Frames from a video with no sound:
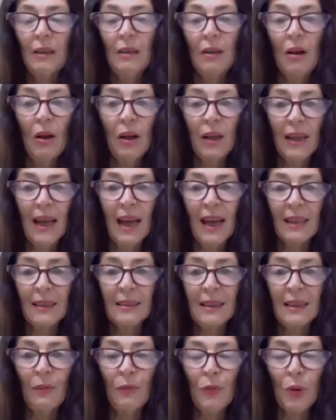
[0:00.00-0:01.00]

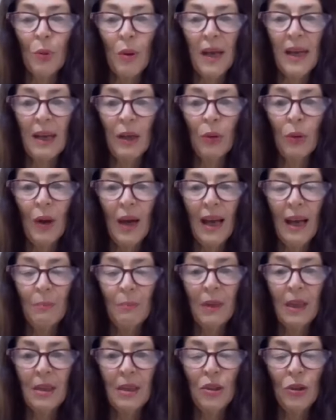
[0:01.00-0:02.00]
oligarchs everywhere who are
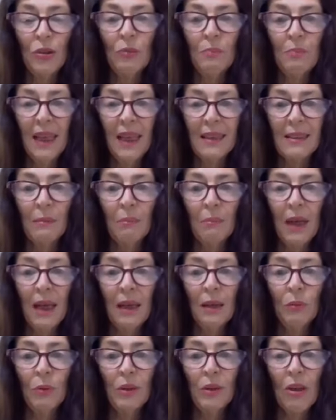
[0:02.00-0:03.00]
happy to mix and
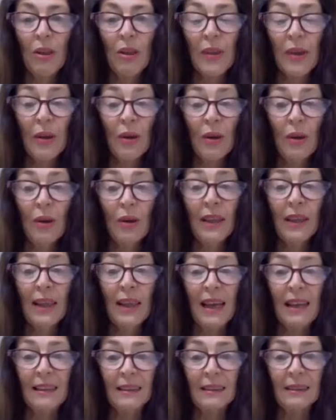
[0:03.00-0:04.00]
mingle with other
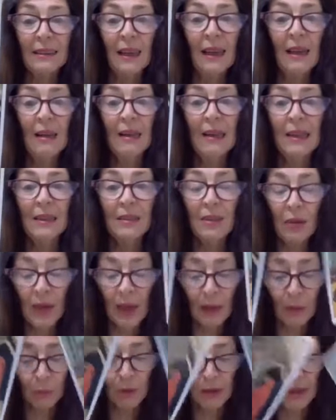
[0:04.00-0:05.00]
oligarchs. So
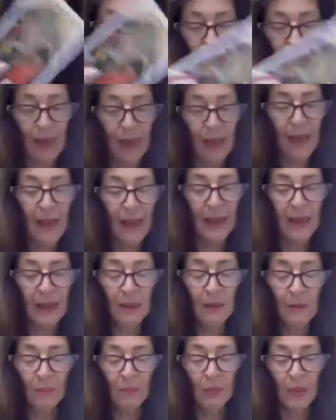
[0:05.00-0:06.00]
that was
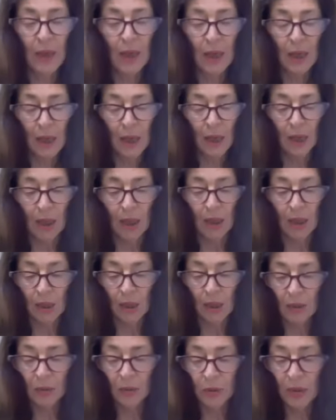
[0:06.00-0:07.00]
okay.
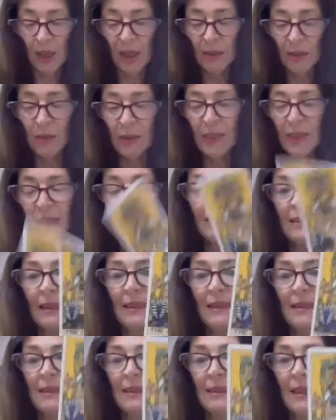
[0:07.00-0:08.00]
Then things
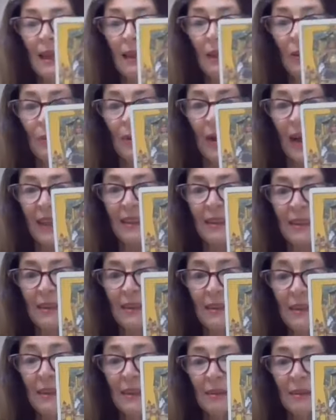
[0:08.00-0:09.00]

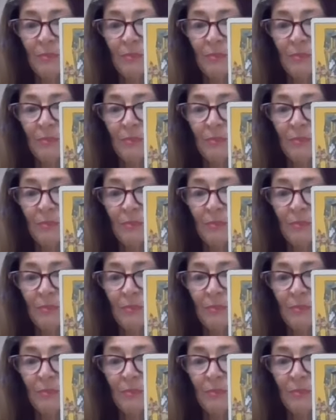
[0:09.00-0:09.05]
accelerated